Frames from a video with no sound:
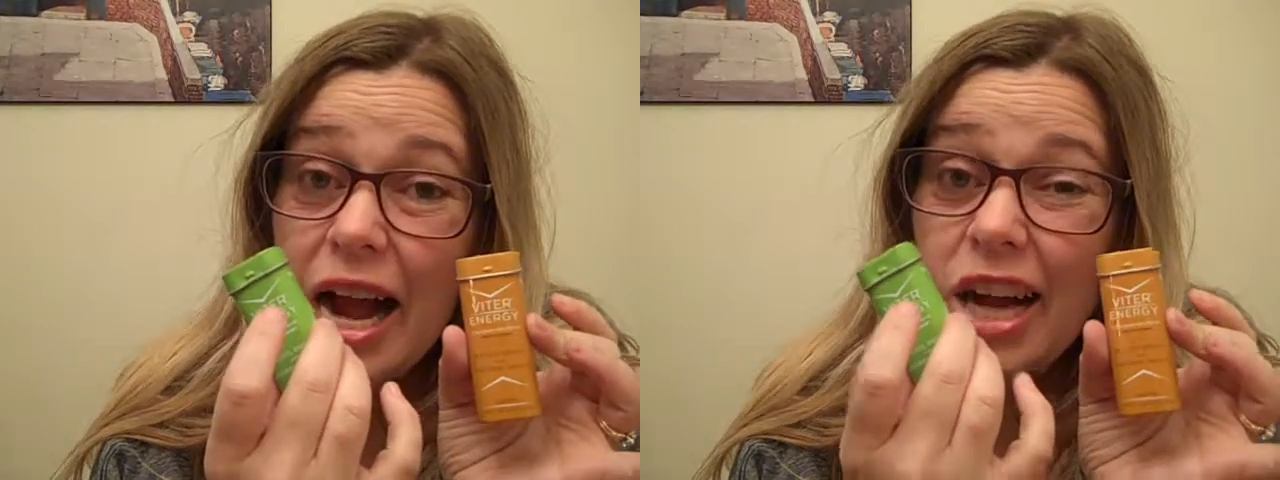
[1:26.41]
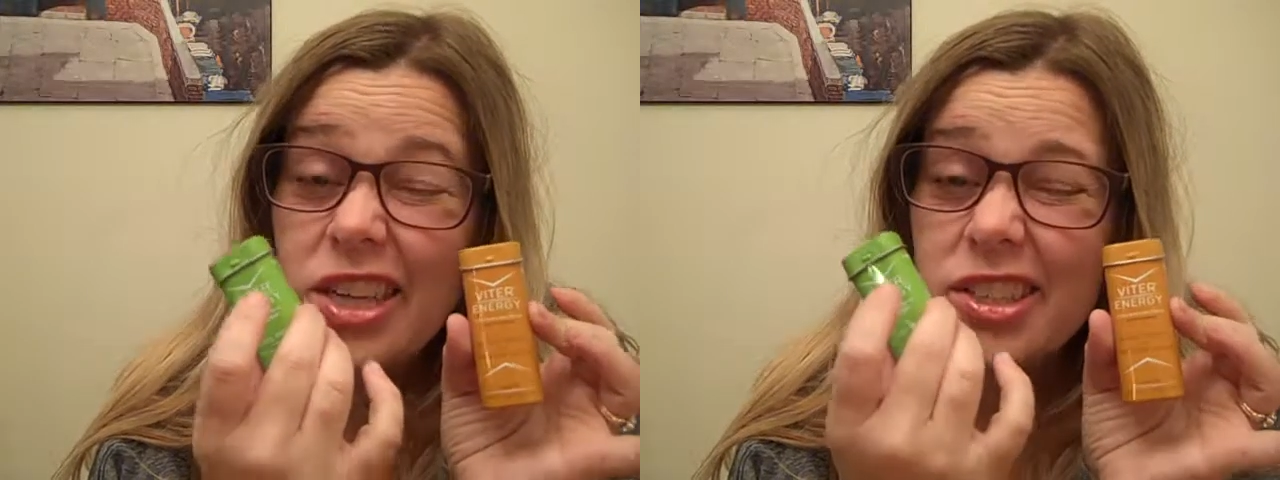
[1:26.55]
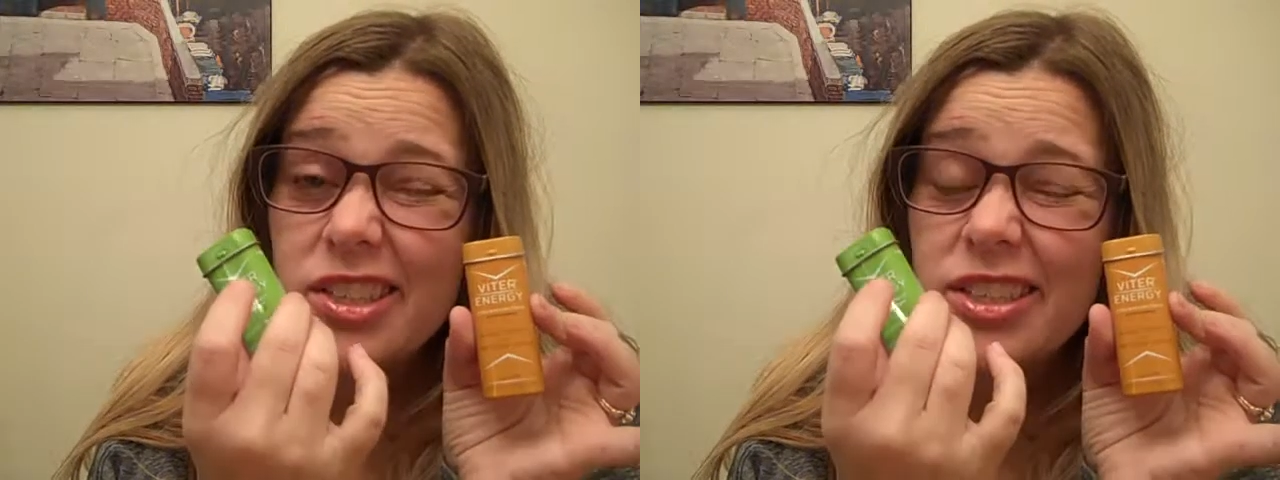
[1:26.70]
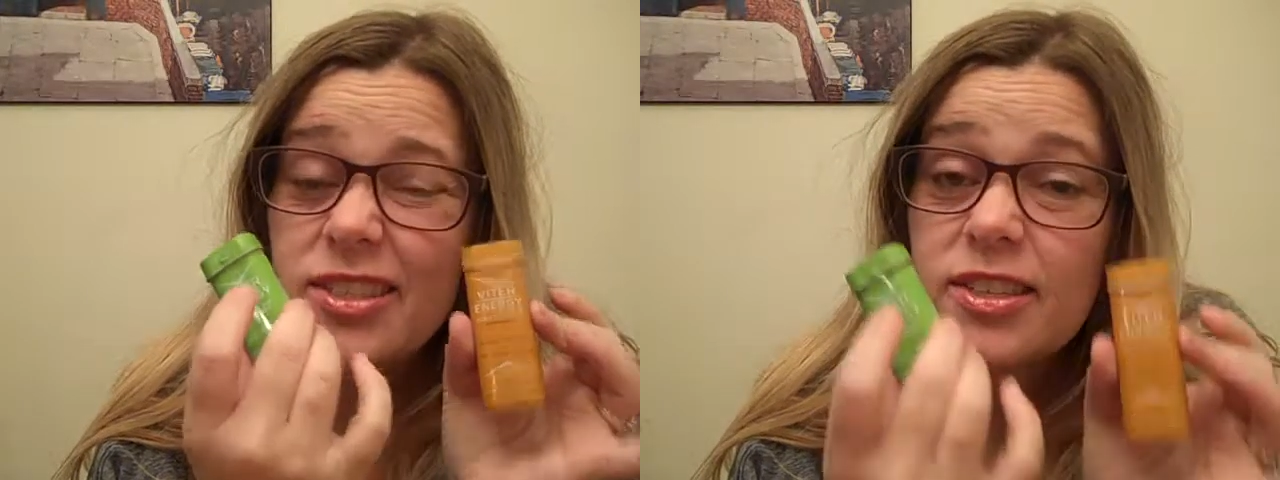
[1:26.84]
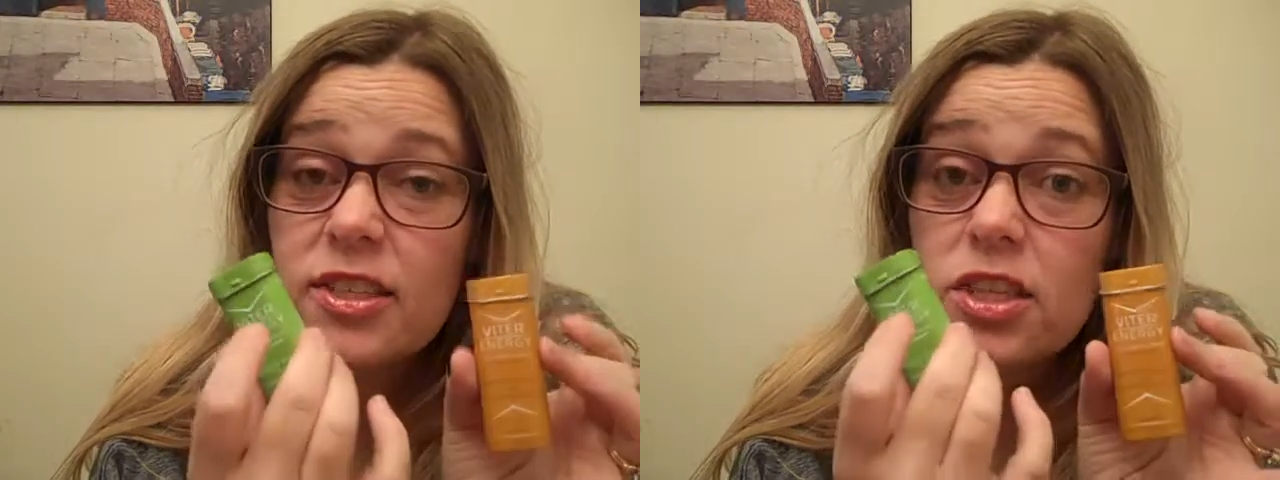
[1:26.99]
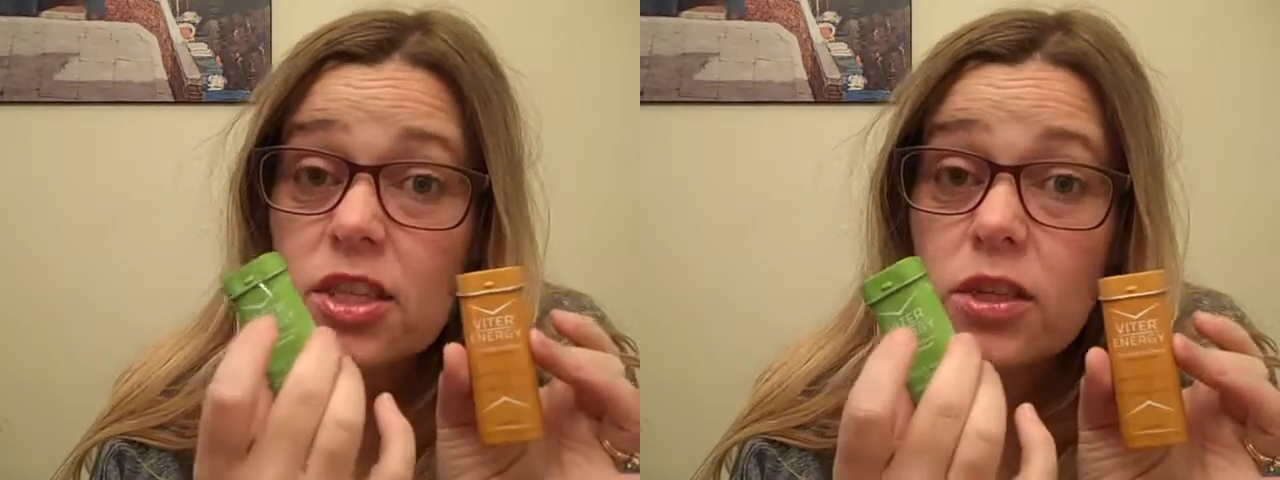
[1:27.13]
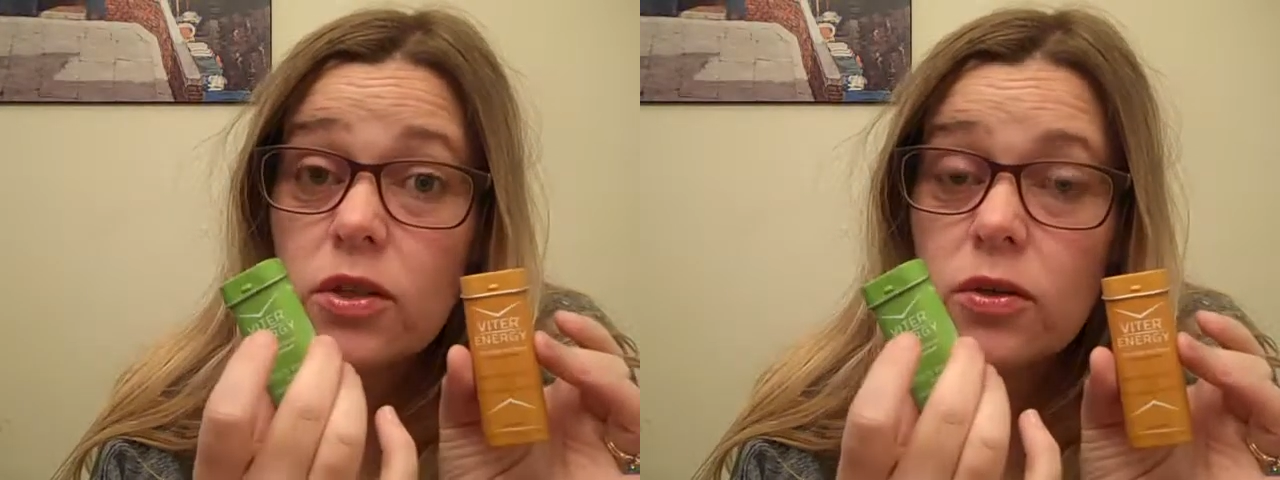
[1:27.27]
are just
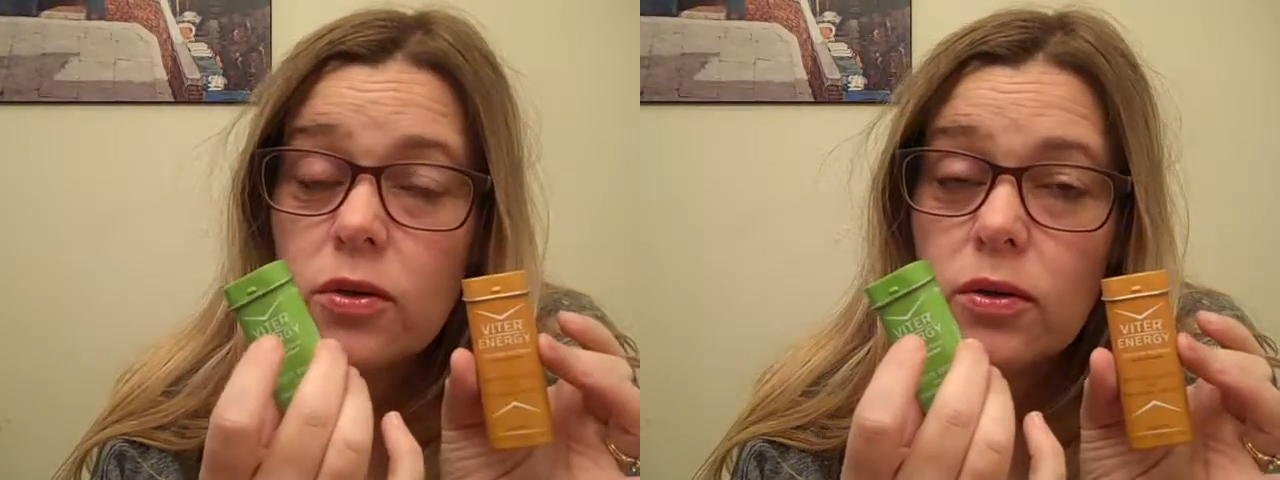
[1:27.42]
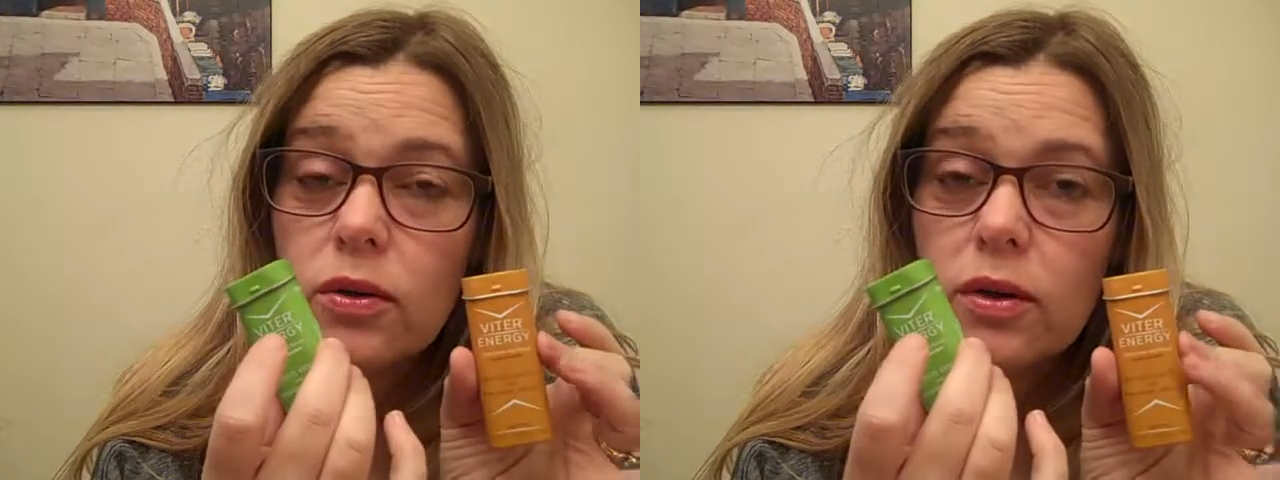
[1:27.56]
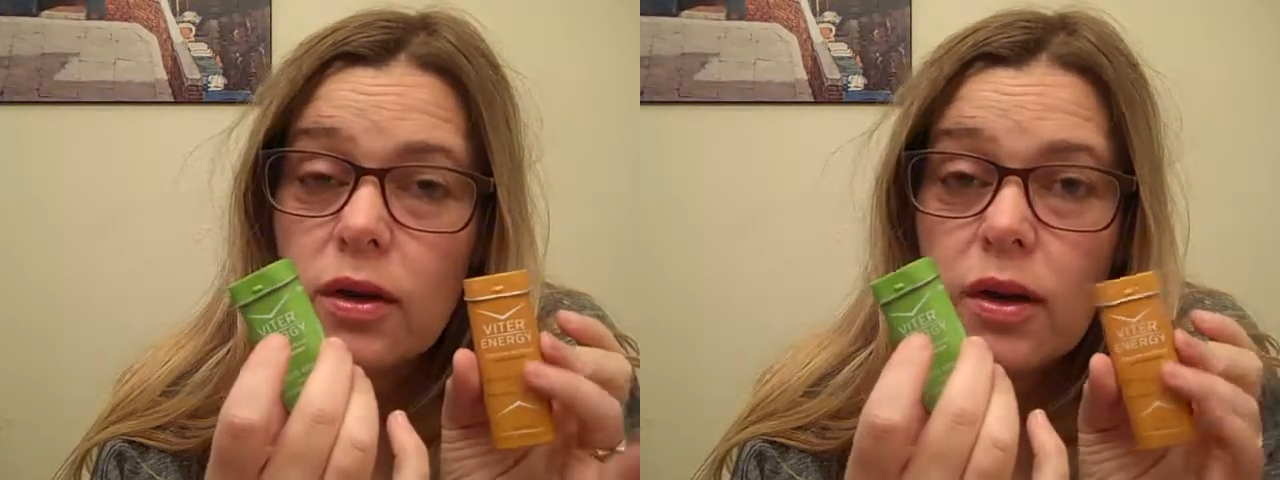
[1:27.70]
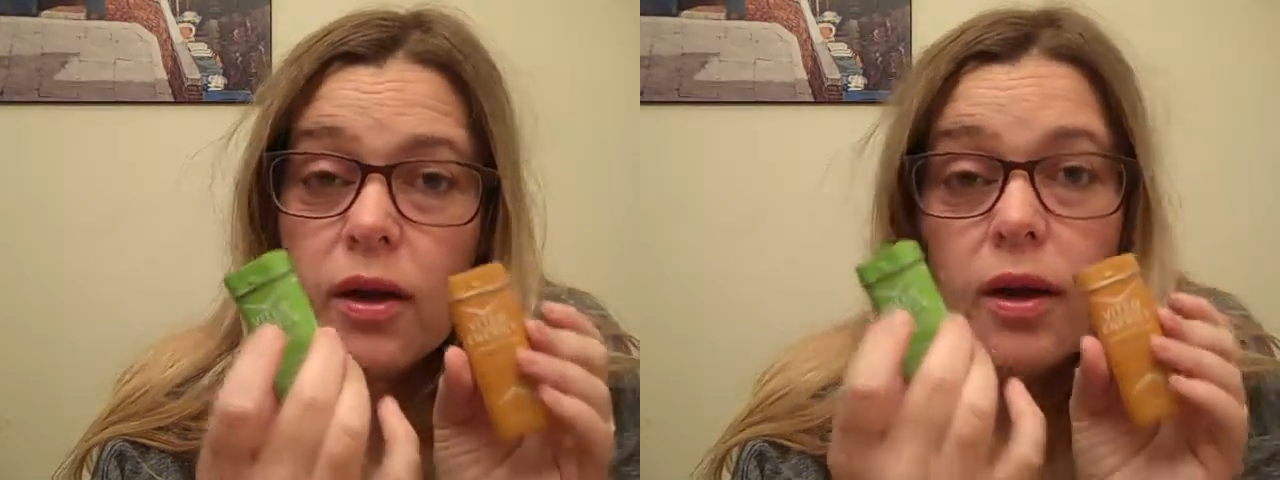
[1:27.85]
two